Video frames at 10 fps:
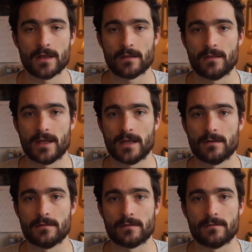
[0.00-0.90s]

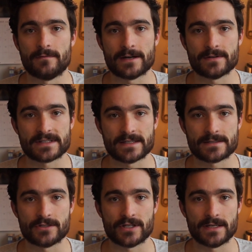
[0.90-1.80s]
then the virus gets
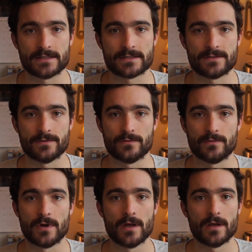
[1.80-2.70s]
the chance to